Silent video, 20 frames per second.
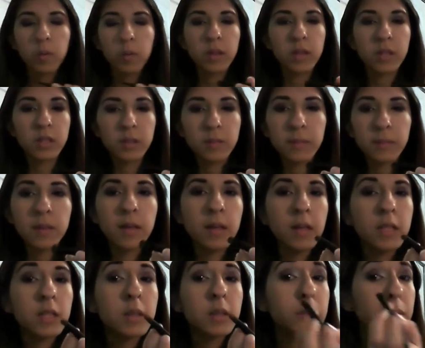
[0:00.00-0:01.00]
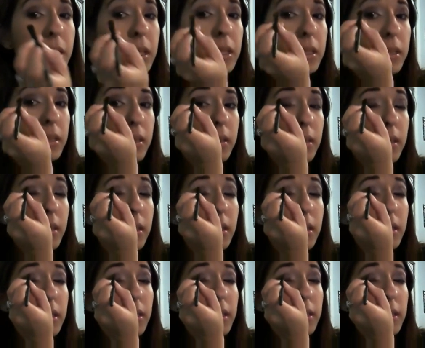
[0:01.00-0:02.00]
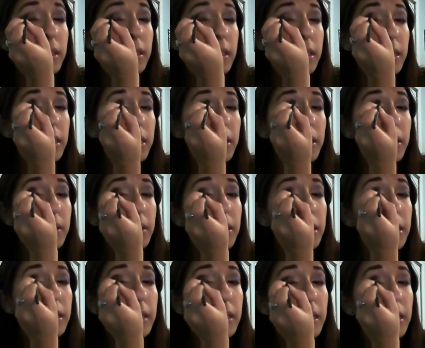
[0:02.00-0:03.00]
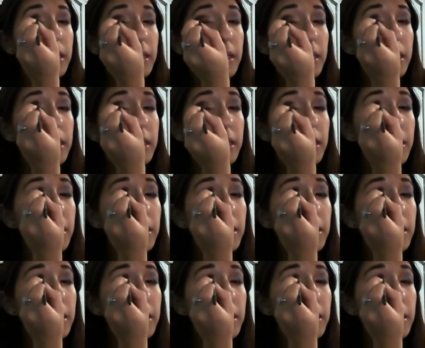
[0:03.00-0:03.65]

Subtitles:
with the smudge brush. Kind of go again, and I